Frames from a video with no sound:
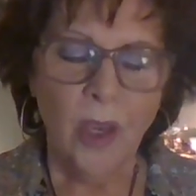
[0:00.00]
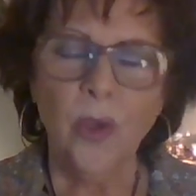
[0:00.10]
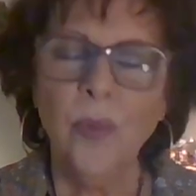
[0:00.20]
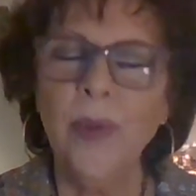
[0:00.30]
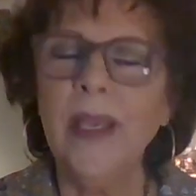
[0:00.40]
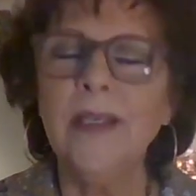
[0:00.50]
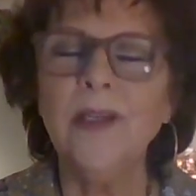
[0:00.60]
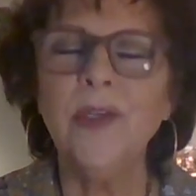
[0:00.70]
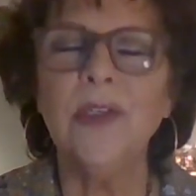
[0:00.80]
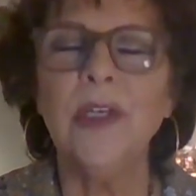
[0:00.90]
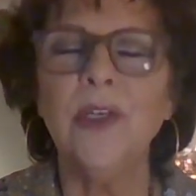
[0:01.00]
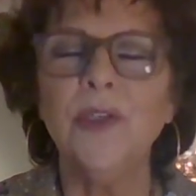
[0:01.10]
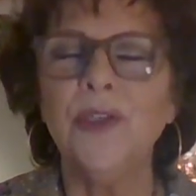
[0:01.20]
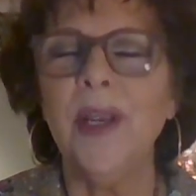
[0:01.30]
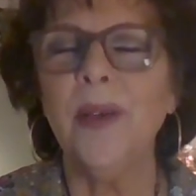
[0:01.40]
You begin to see
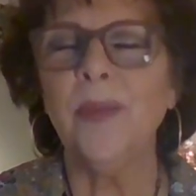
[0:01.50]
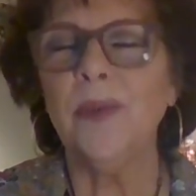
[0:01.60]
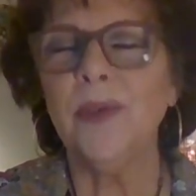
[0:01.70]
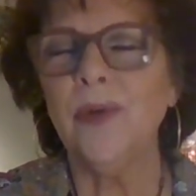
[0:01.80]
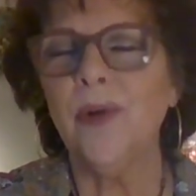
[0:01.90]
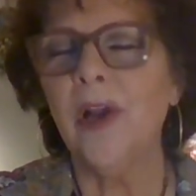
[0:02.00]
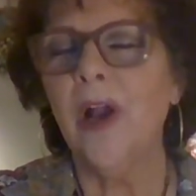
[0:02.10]
shapes or